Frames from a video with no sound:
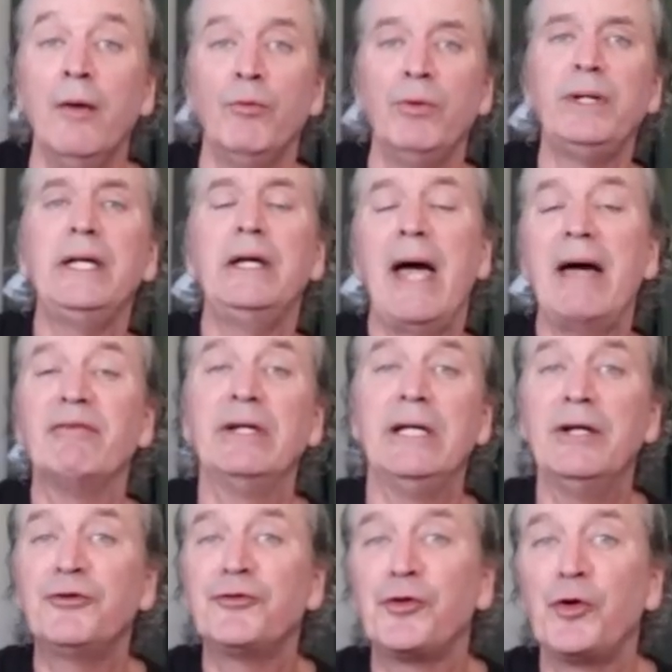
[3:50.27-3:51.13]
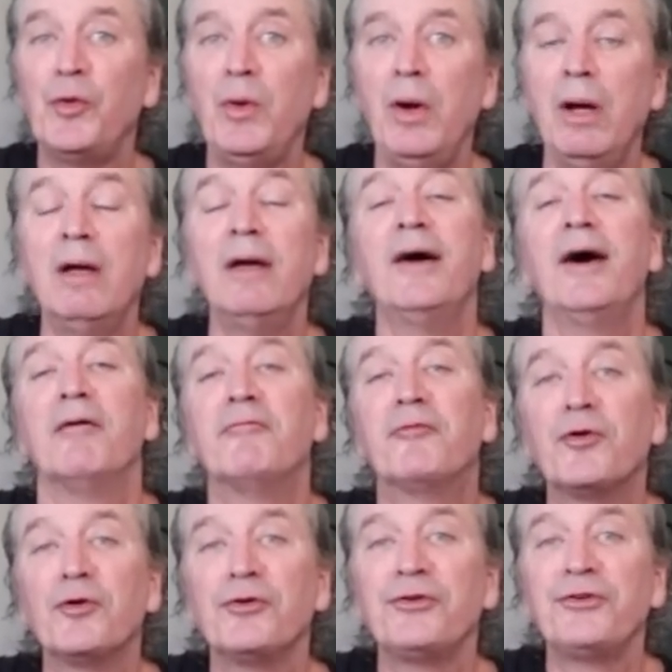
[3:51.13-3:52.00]
Really, you have an intro, a
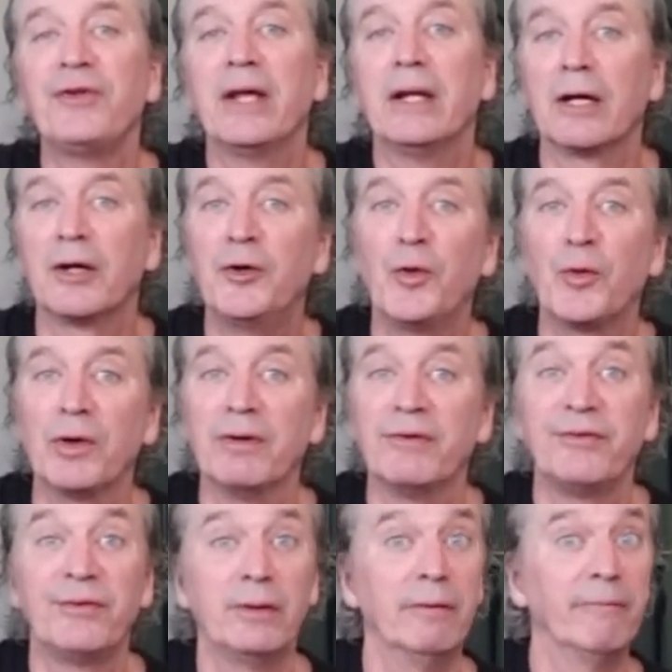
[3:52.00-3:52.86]
verse, and a chorus.